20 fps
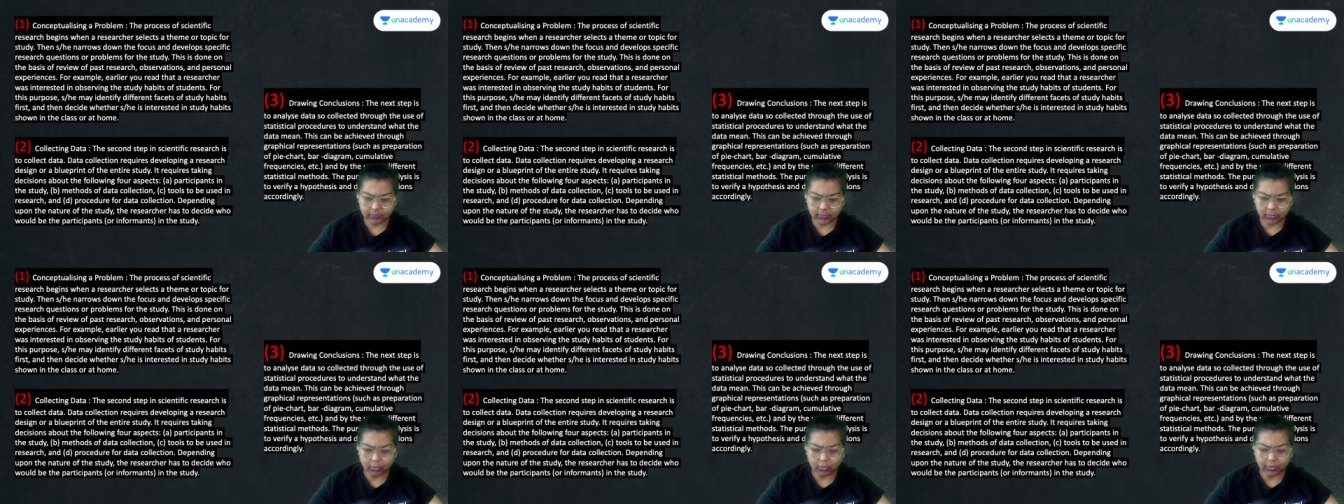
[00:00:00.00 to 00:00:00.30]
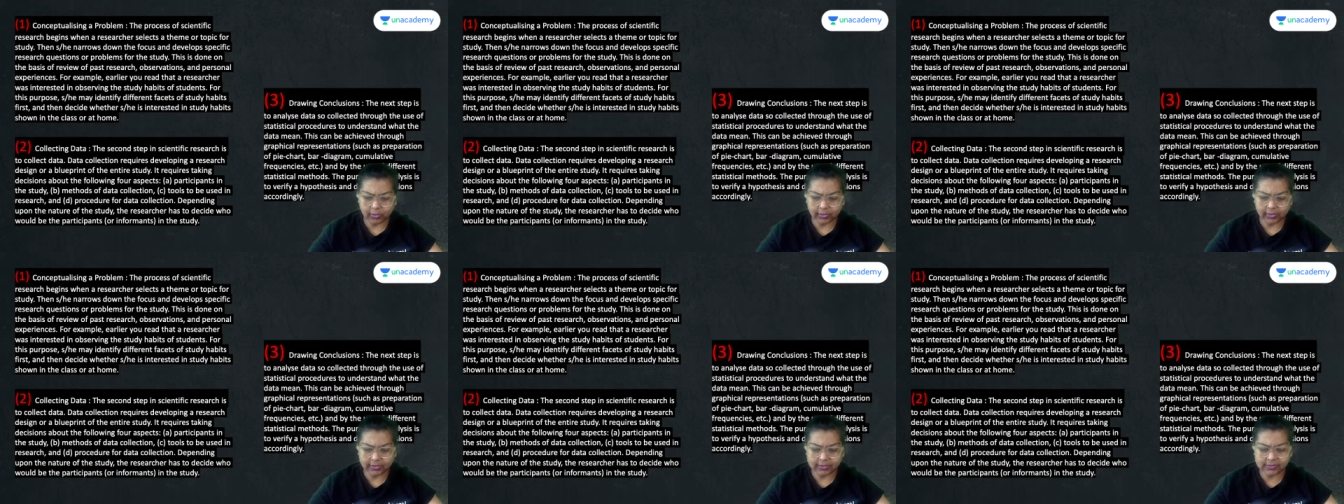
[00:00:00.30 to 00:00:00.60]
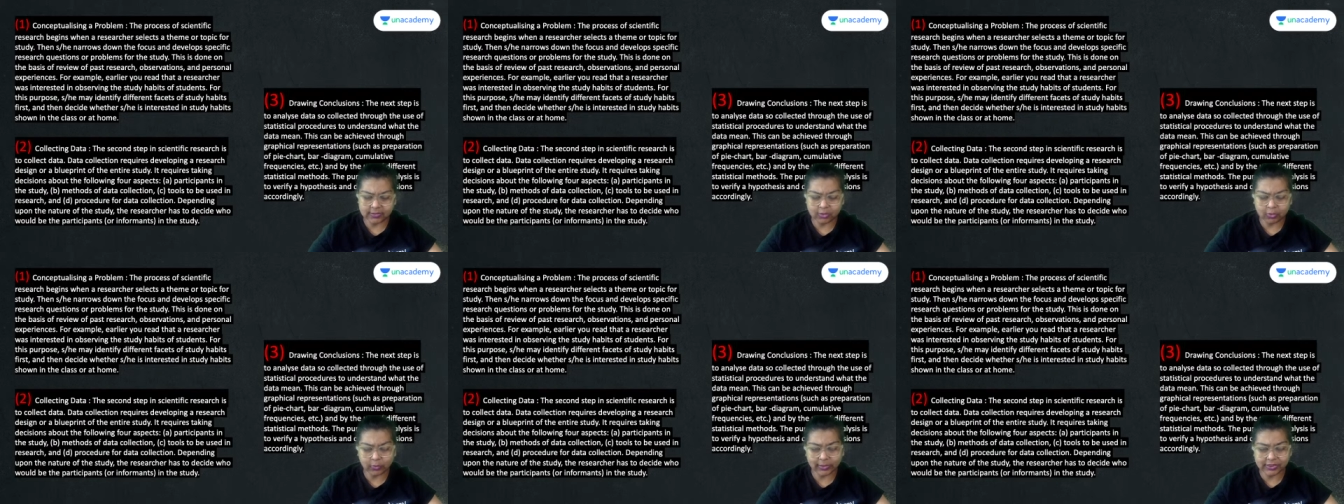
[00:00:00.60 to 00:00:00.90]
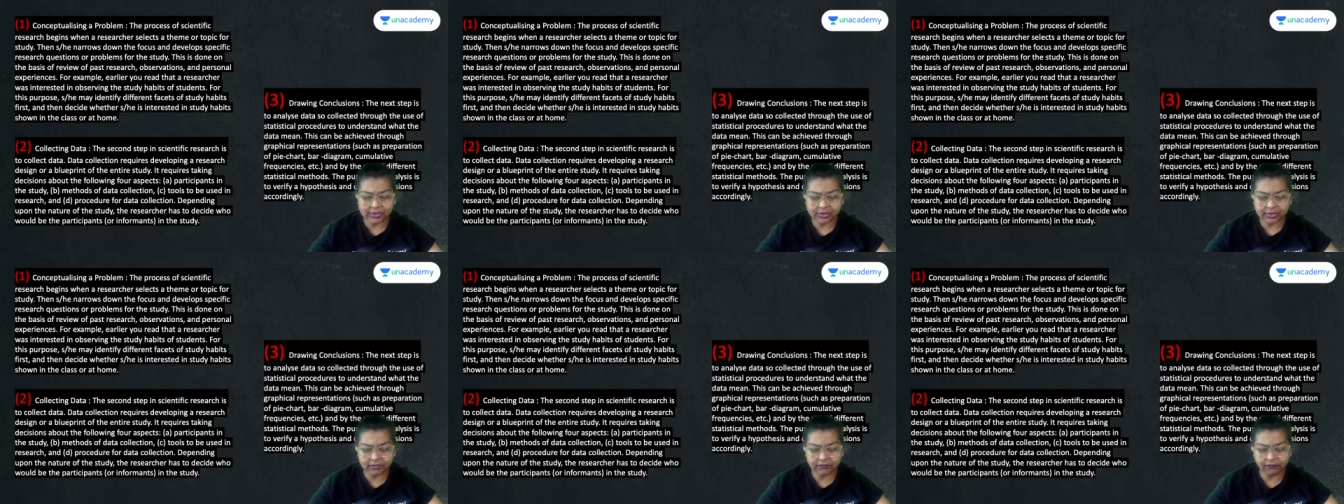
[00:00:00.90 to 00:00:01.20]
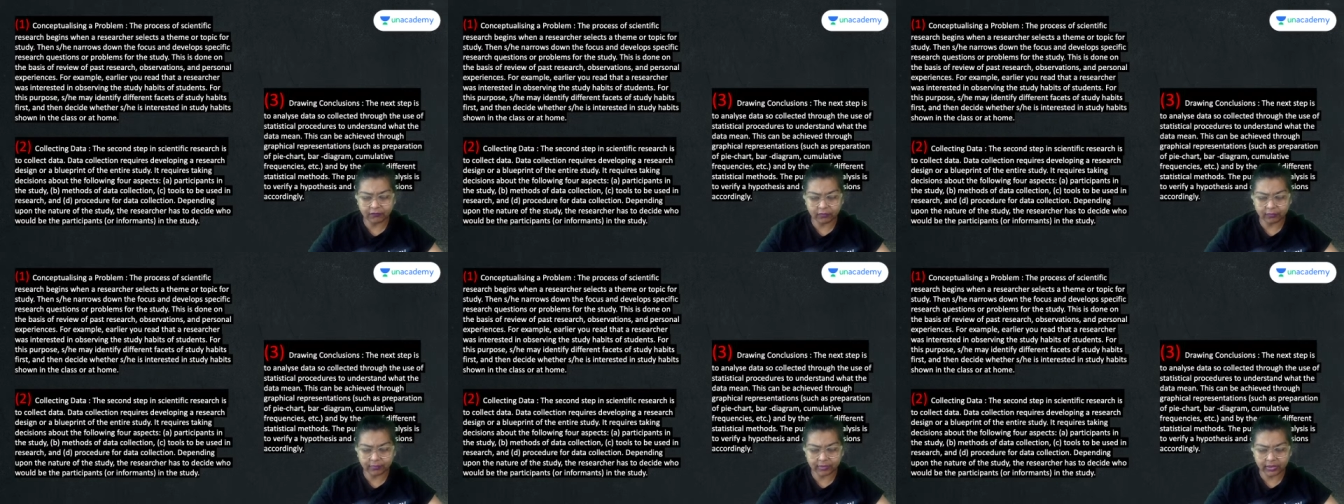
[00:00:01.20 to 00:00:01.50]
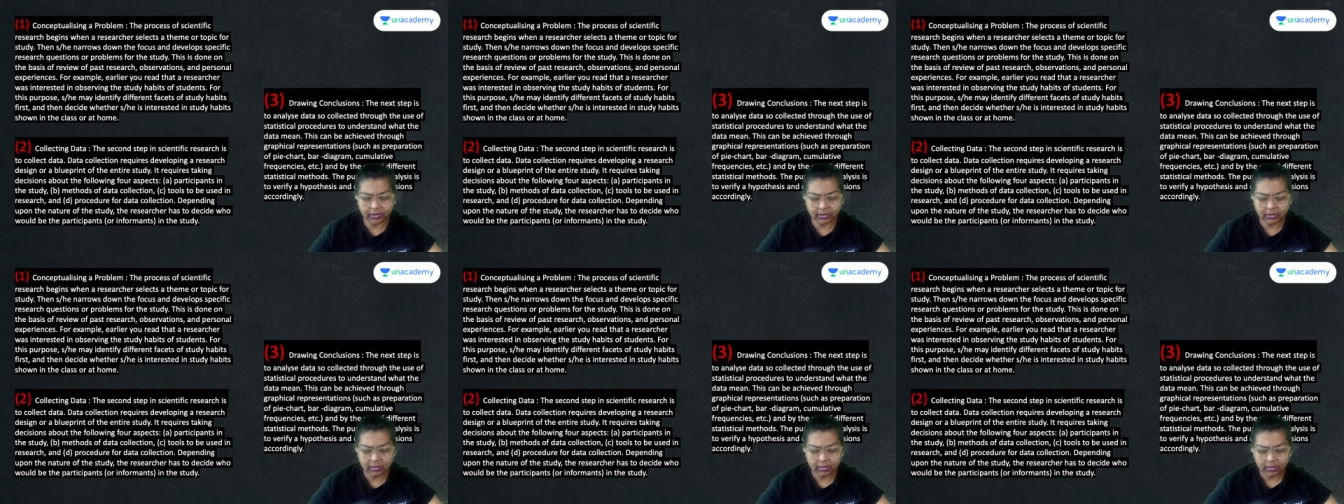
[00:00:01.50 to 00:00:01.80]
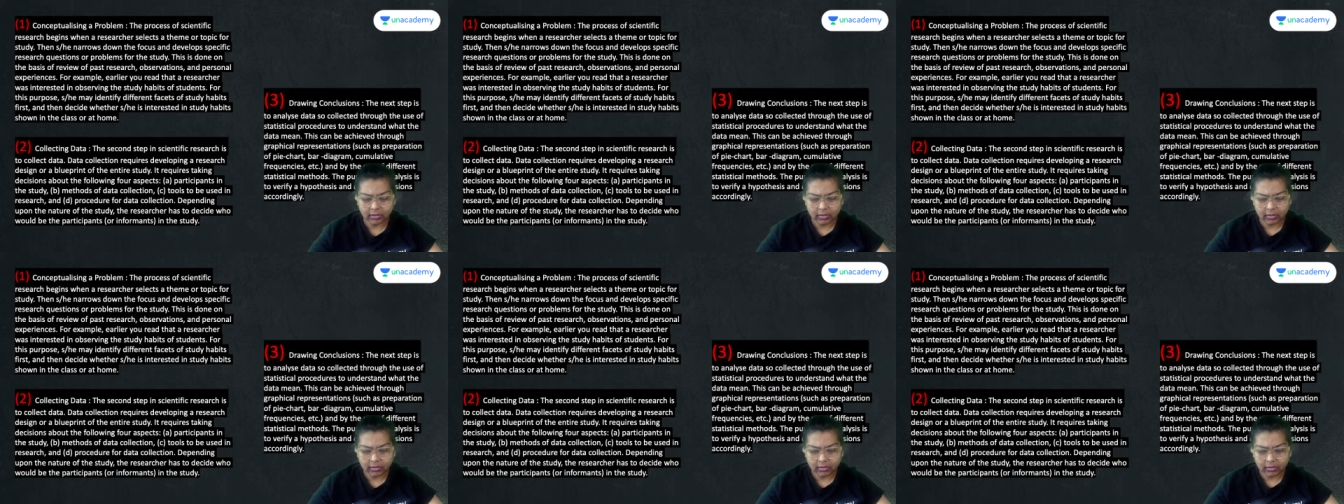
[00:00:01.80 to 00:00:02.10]
Okay. There's a question for me.
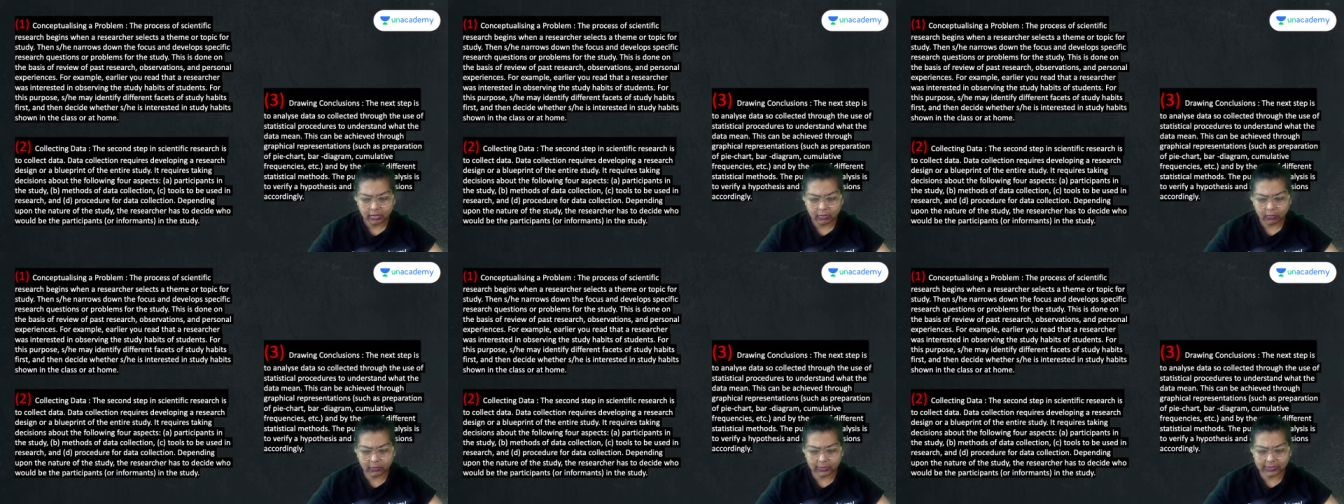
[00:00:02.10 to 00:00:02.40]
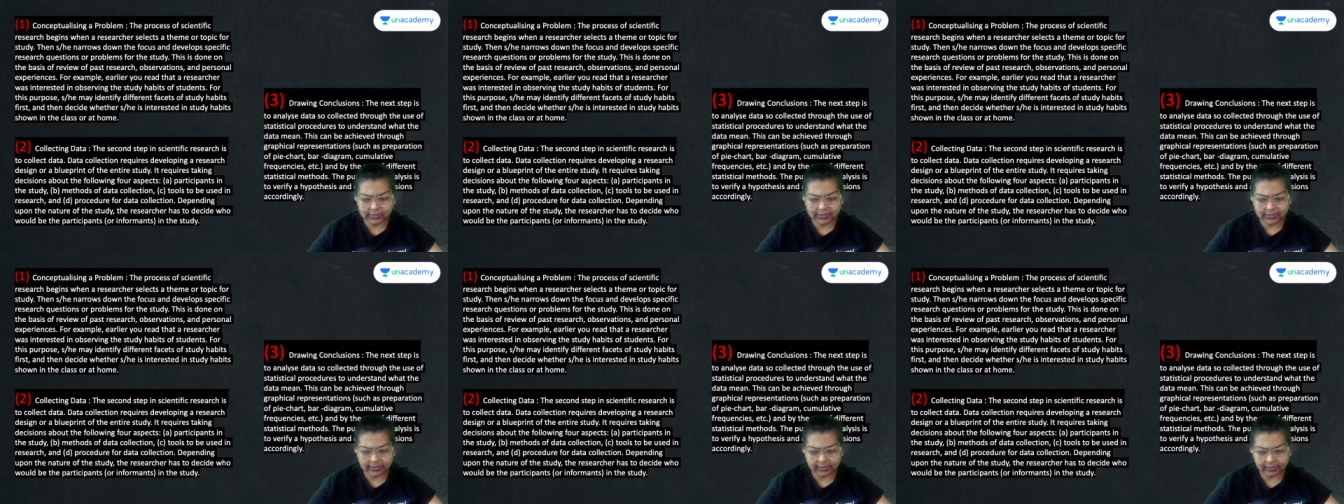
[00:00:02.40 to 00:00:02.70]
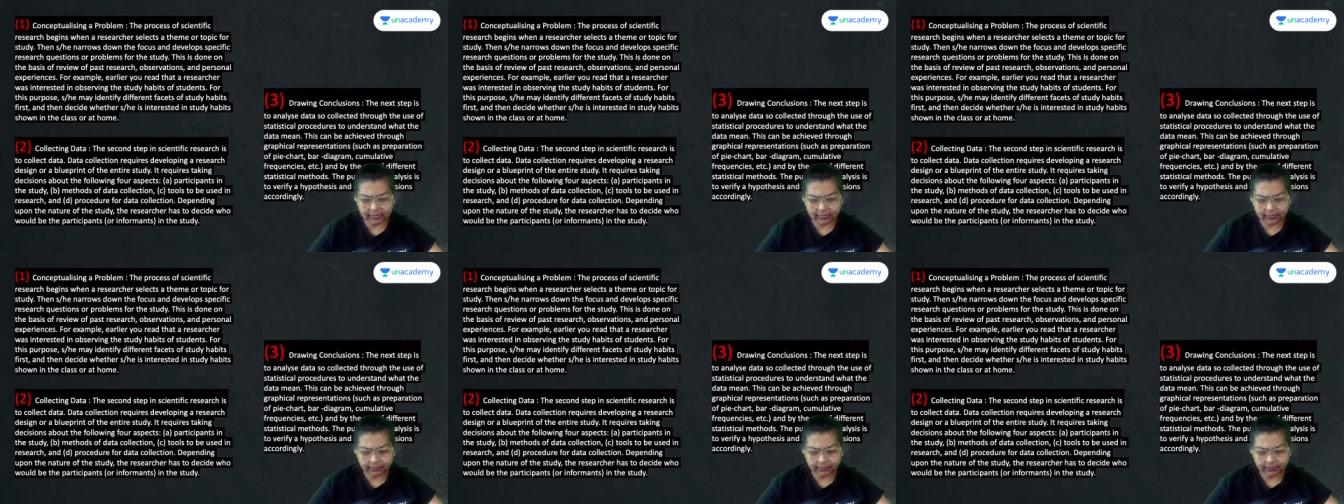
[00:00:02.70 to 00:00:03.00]
One second.